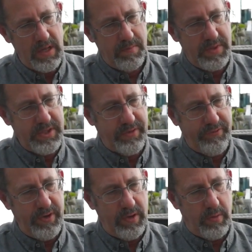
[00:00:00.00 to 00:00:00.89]
But
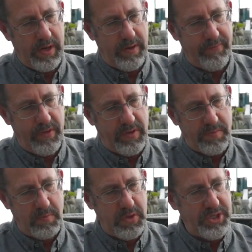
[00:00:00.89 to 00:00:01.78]
just feel around for those
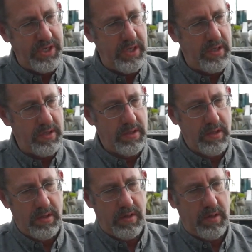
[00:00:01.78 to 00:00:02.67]
mushy
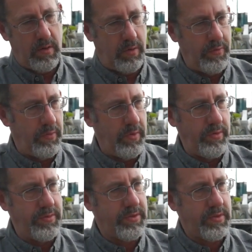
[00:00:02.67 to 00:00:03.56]
old
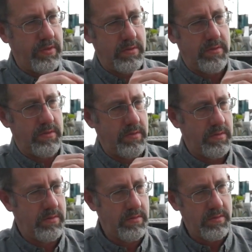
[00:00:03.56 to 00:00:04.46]
roots
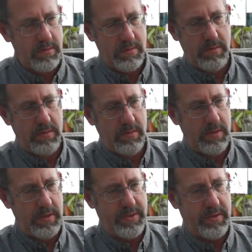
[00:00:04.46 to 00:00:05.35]

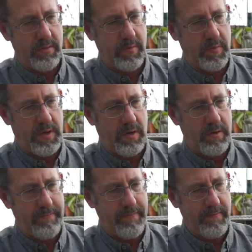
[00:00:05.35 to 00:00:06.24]
and trim them
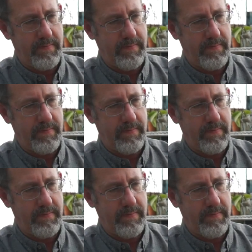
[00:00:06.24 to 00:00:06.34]
off.